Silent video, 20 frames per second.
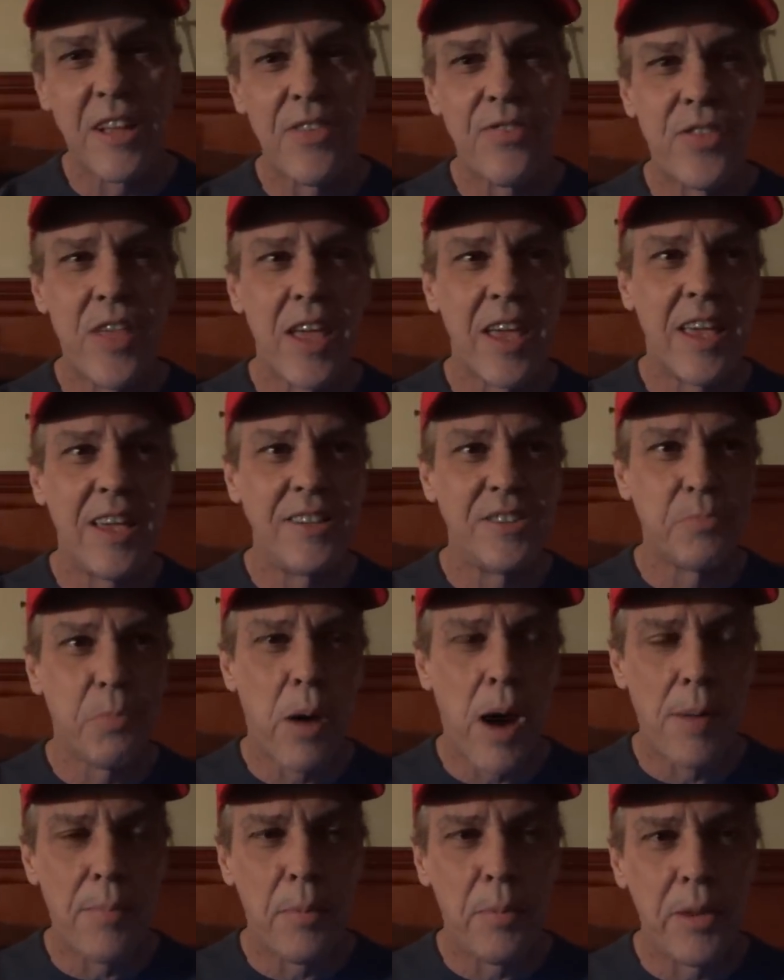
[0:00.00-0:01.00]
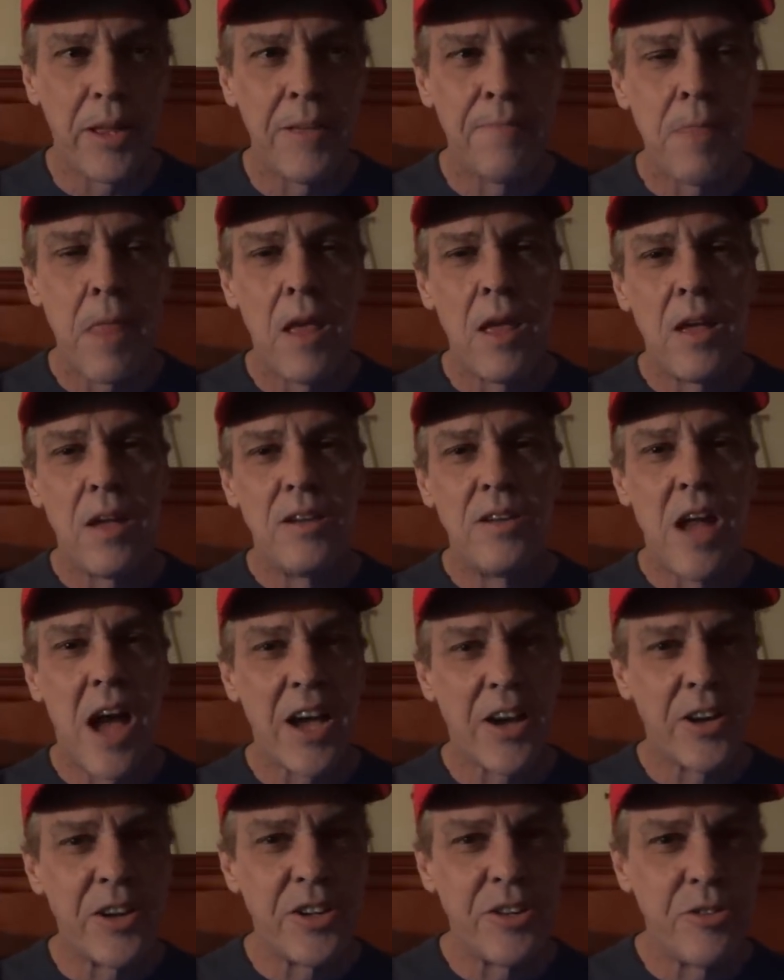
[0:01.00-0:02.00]
I think he's probably
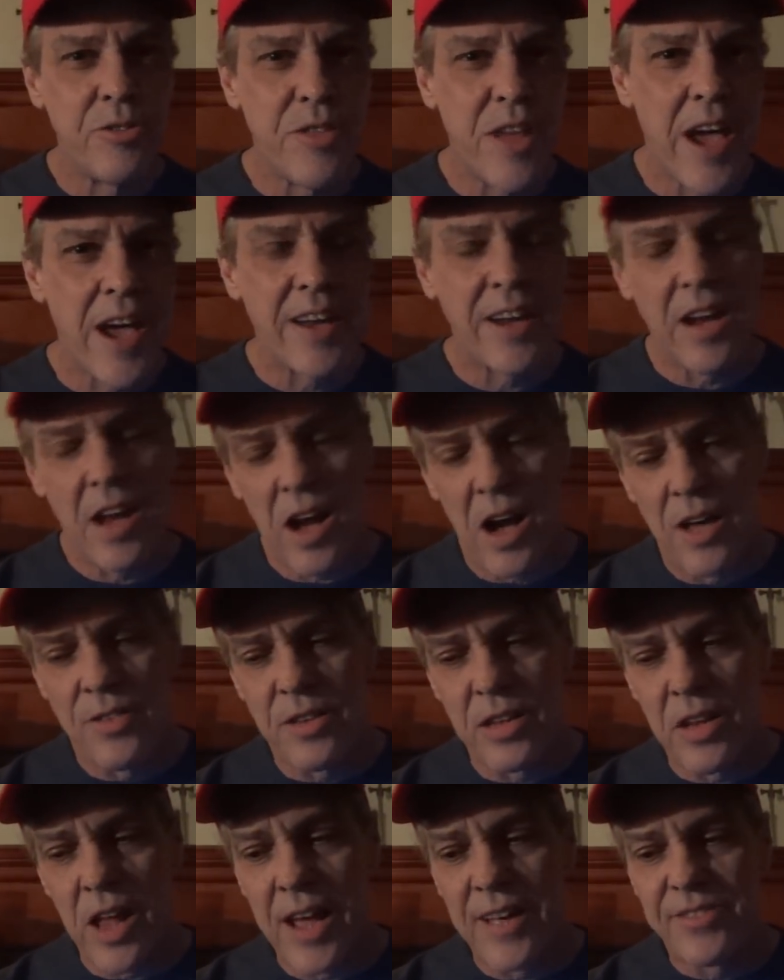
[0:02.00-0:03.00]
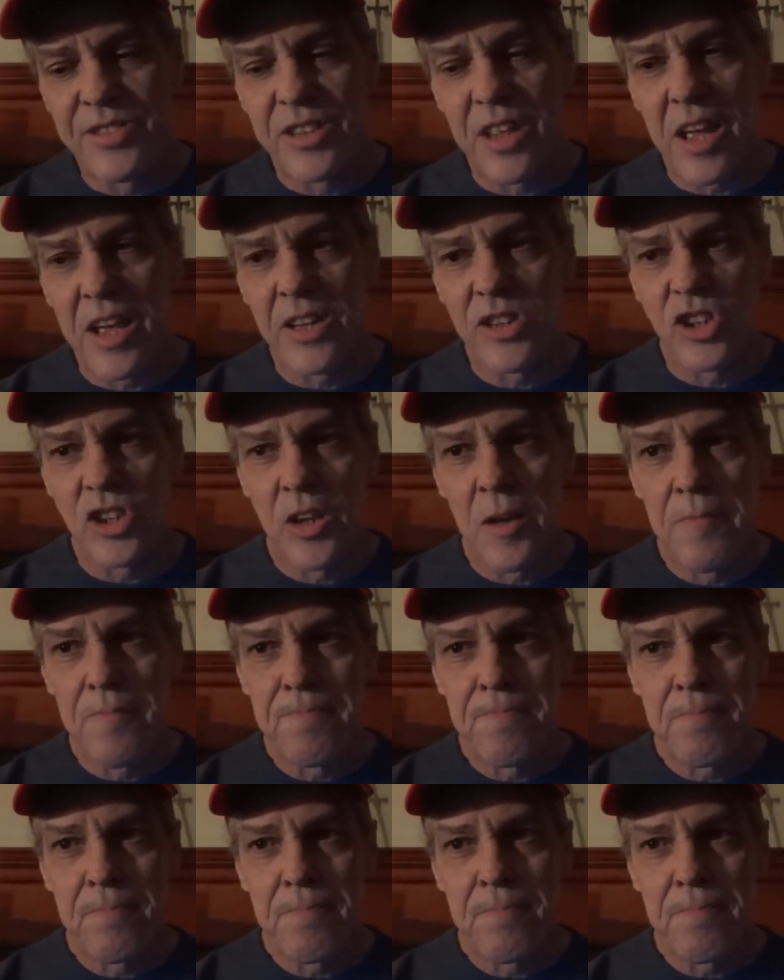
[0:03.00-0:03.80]
not going to do that on the live stage.